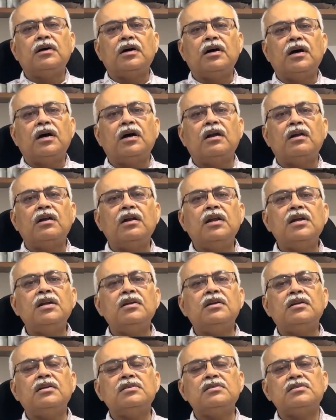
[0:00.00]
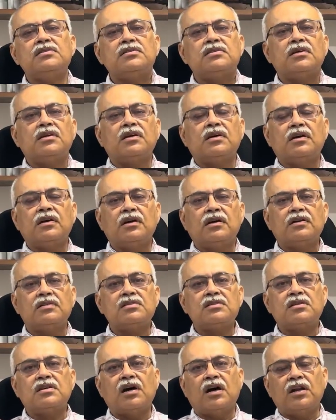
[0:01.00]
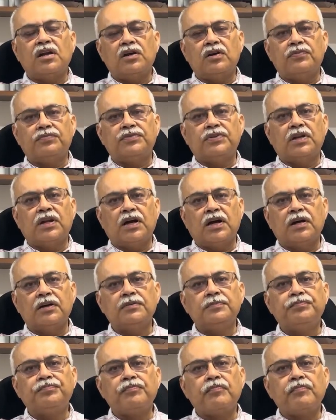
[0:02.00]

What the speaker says: a relentless scarring of the lung,